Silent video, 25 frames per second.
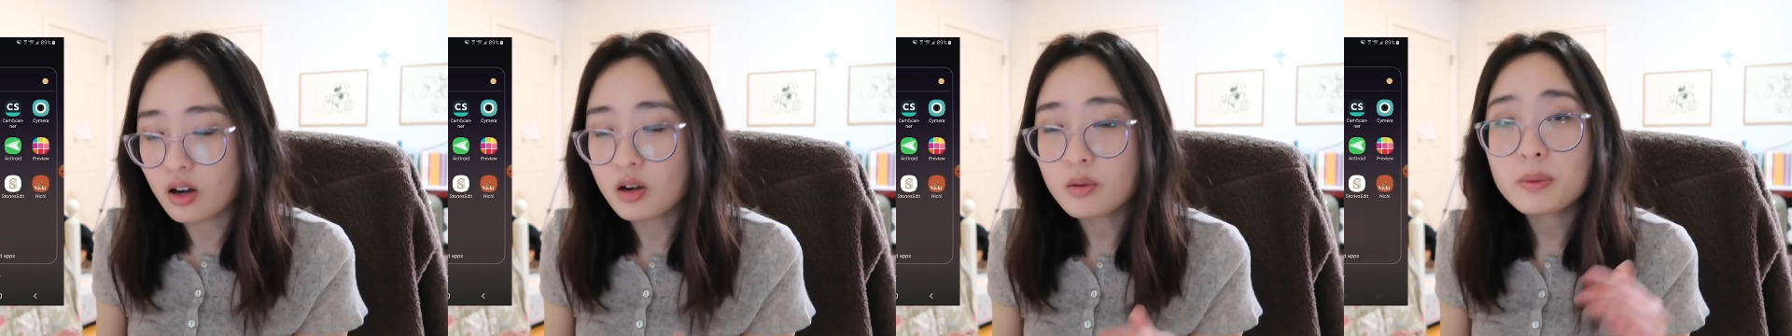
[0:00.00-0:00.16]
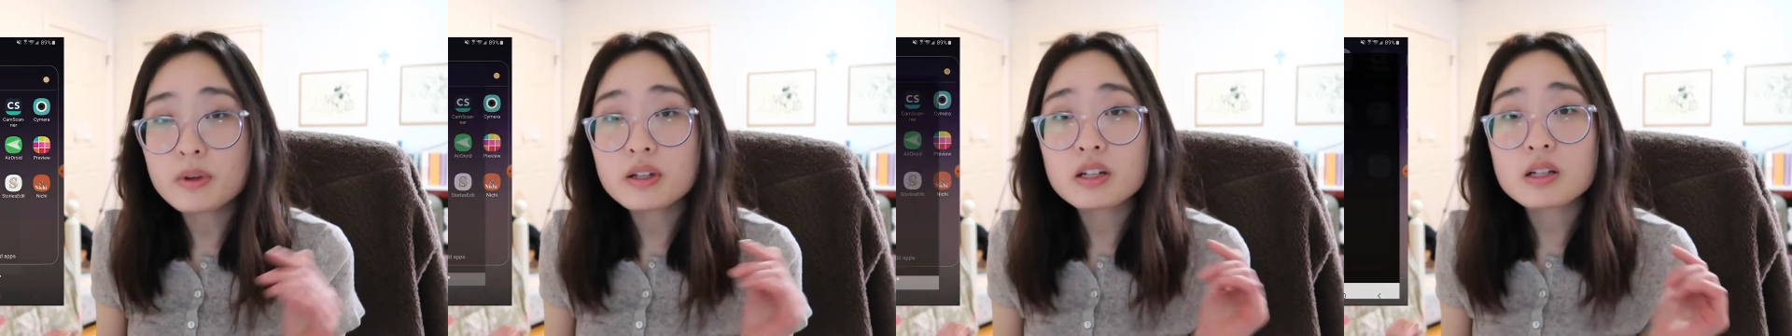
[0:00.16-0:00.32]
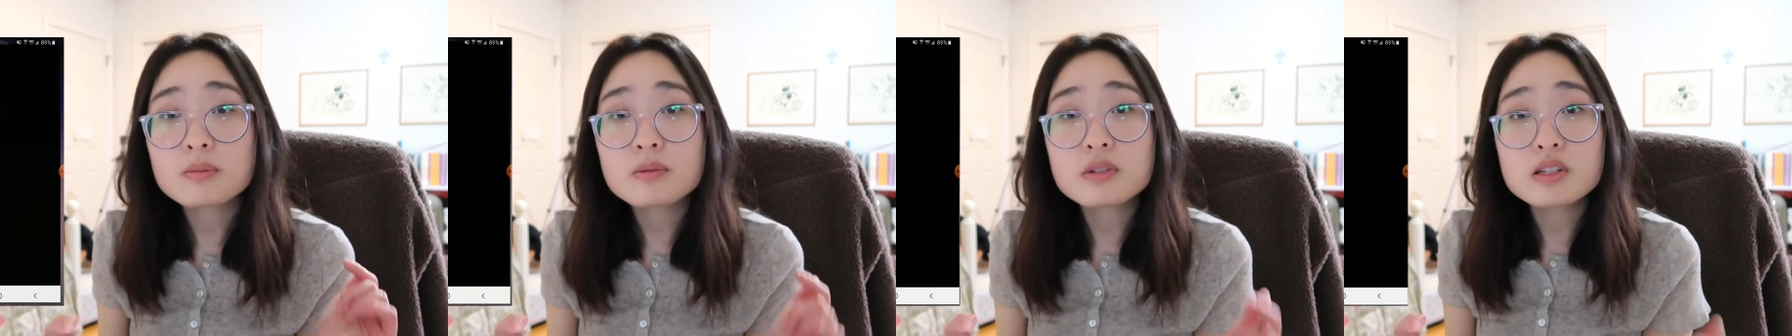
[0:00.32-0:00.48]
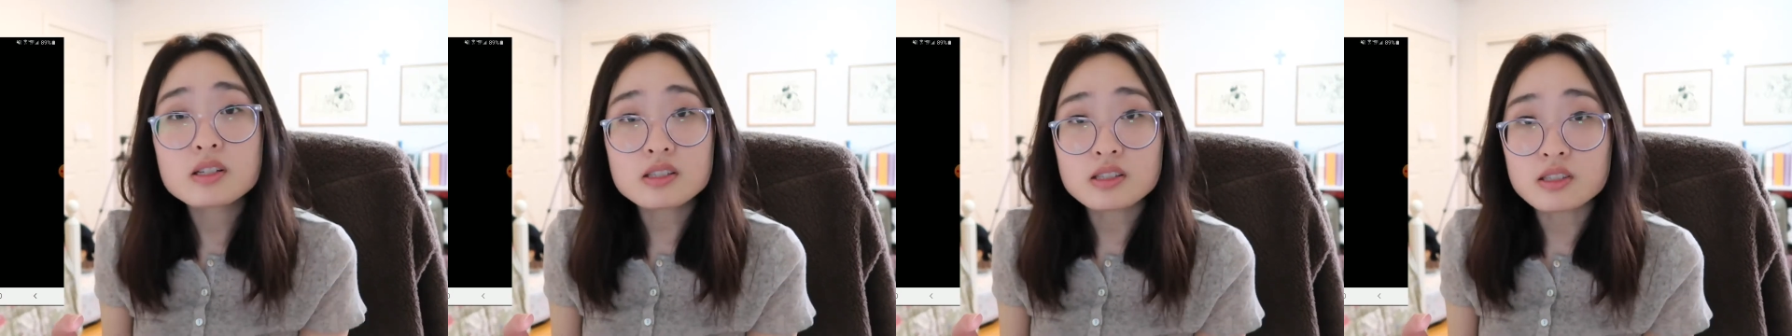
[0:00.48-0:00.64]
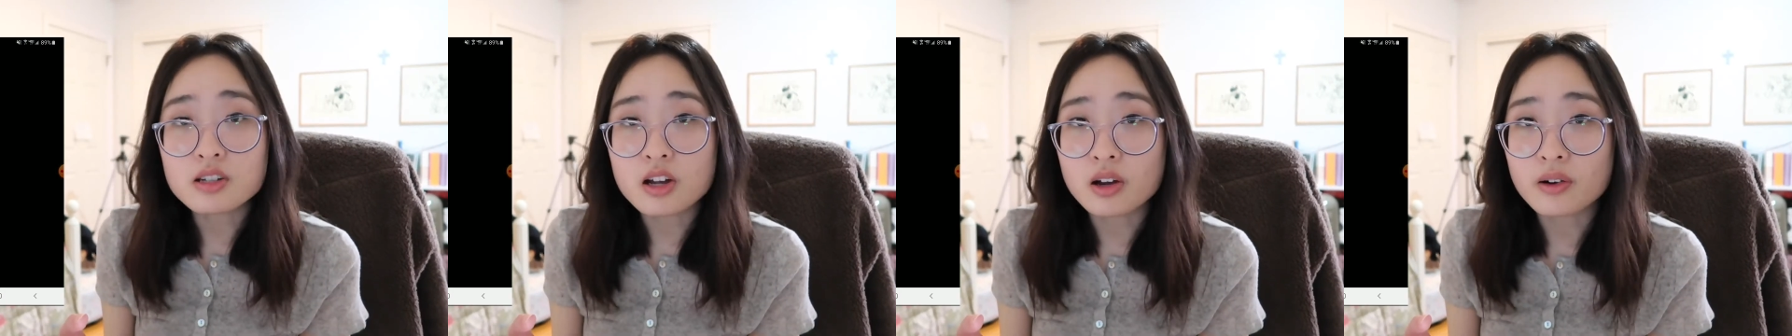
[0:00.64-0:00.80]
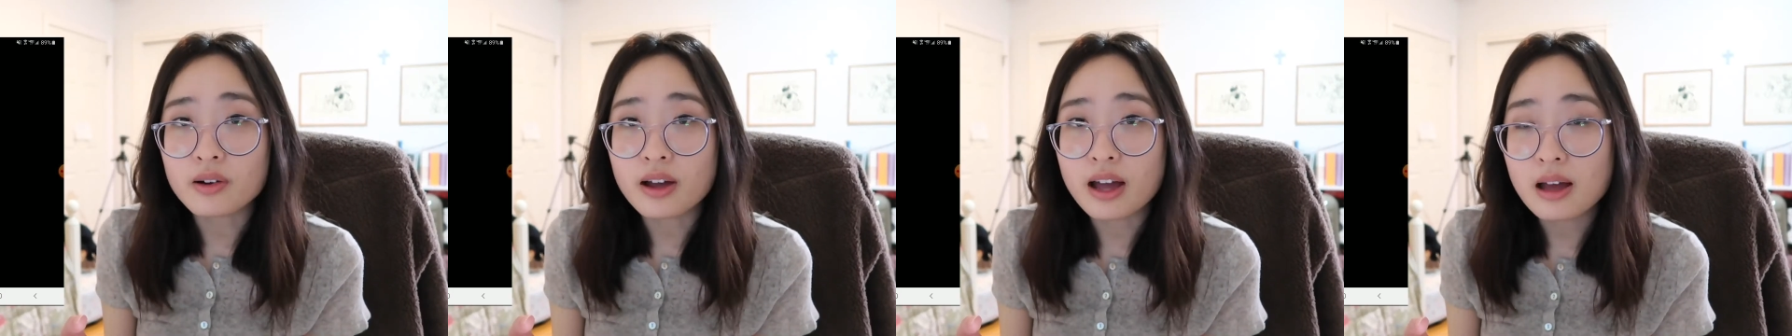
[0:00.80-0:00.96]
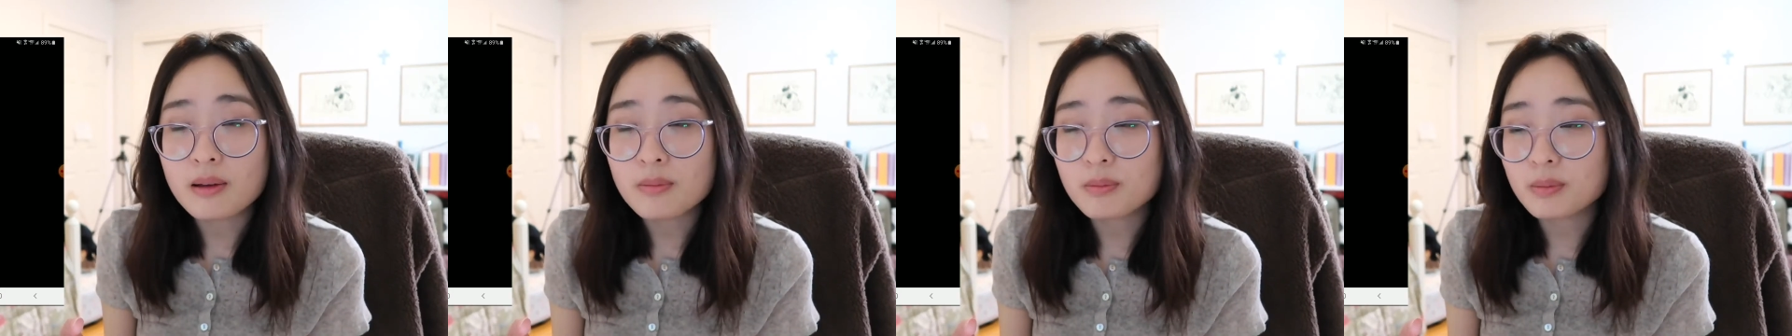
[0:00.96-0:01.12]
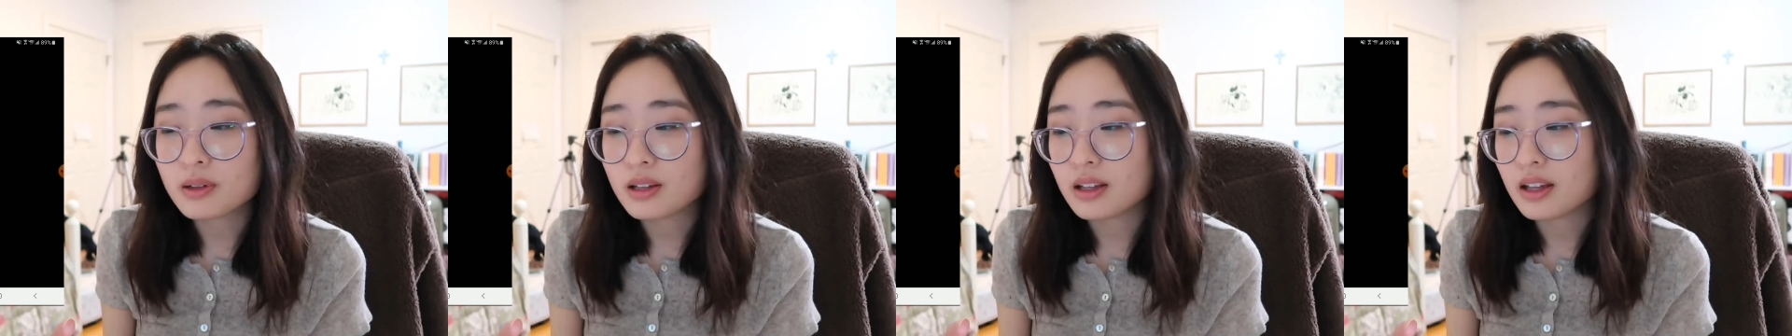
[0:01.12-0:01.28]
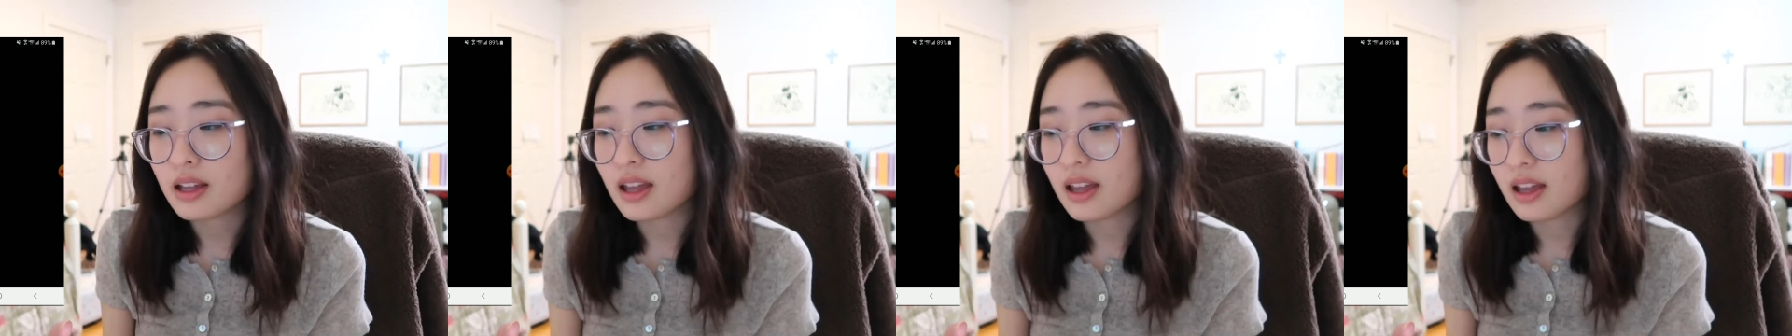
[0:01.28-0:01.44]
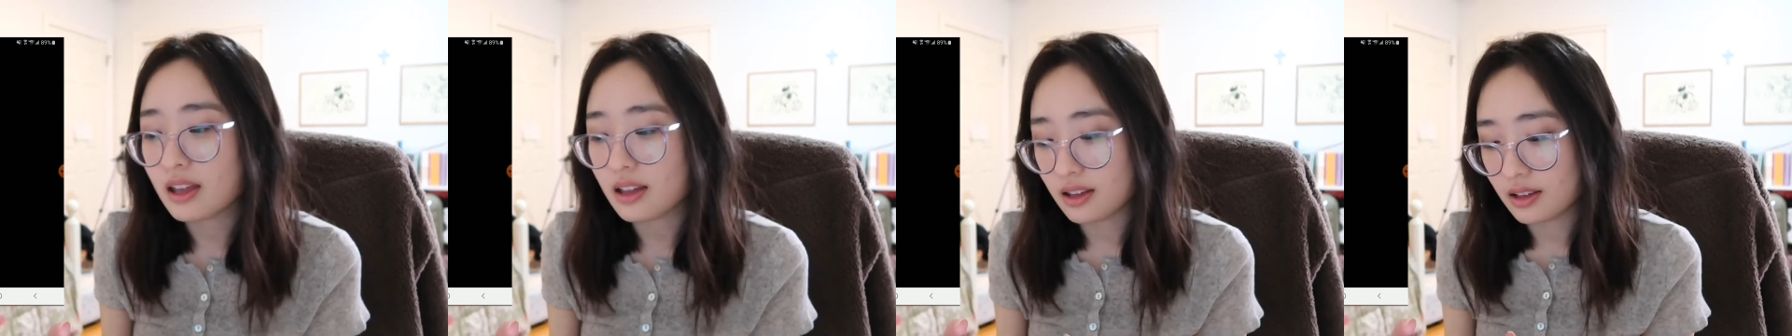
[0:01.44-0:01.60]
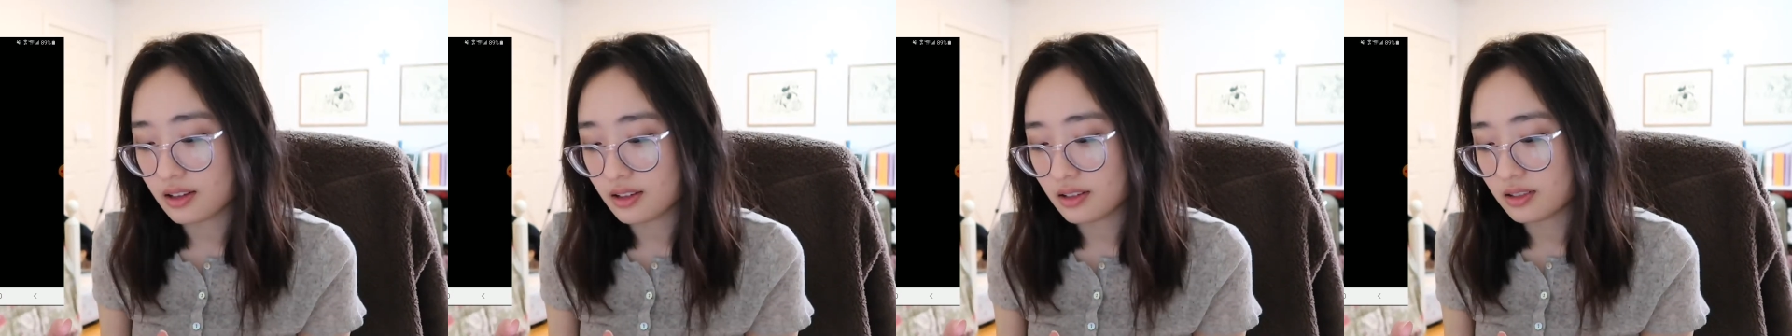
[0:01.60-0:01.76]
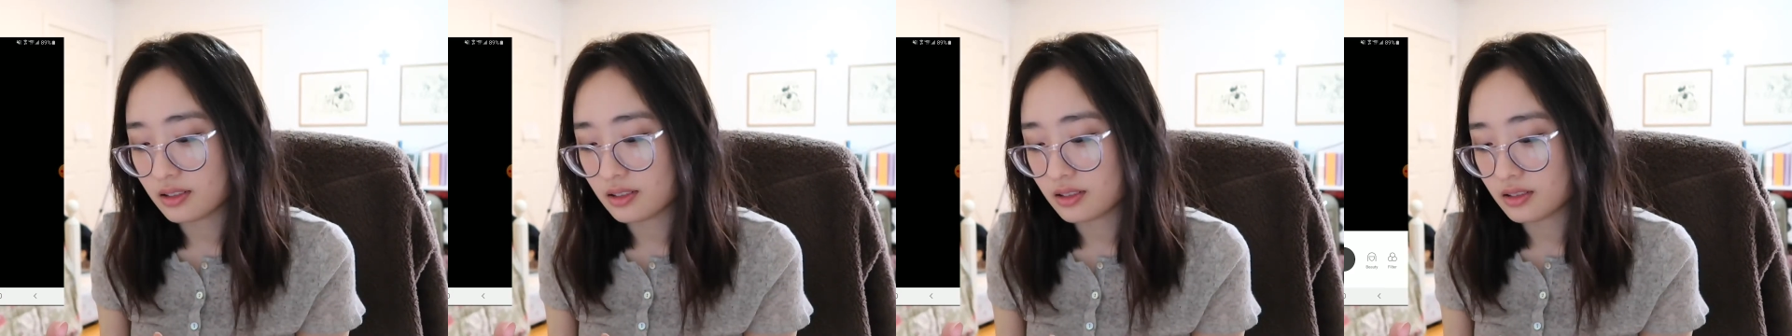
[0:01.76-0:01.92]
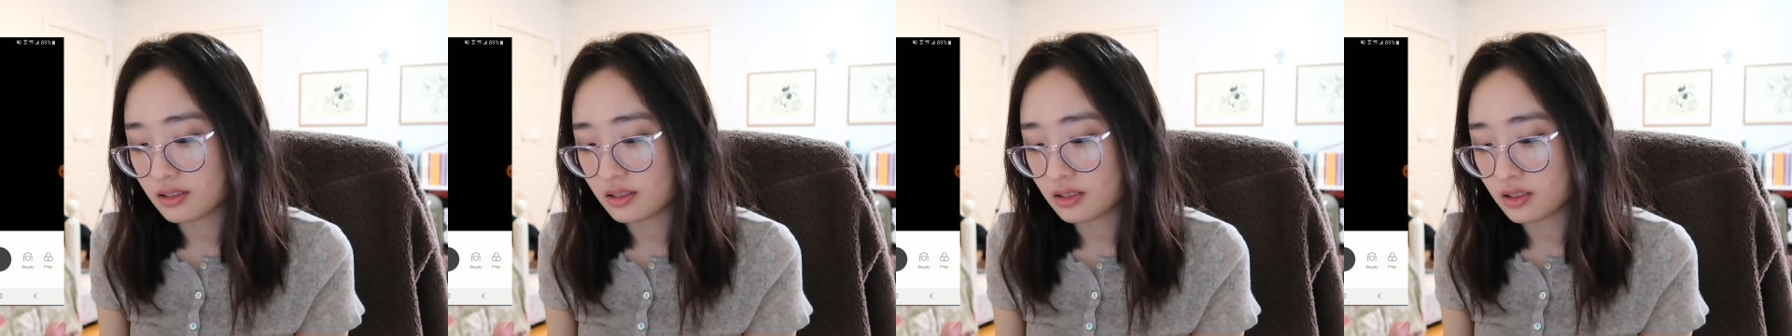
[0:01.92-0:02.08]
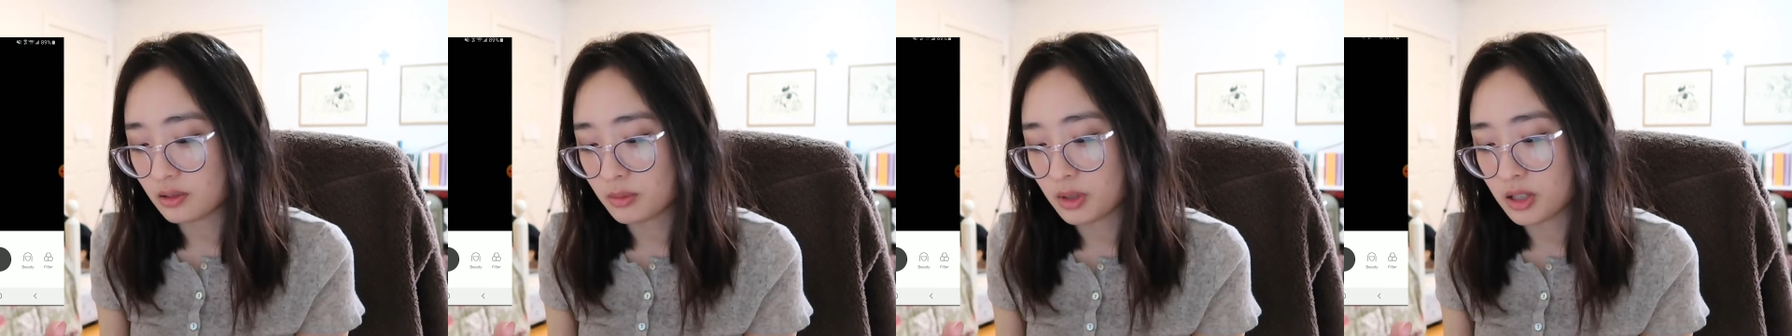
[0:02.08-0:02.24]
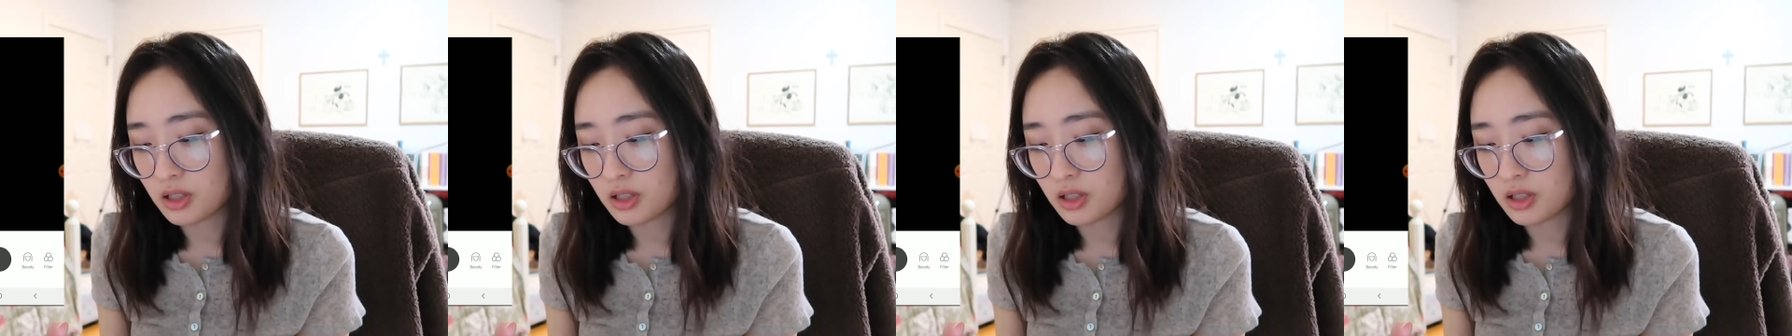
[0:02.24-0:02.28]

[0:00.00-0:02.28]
Open up the Snow app. Let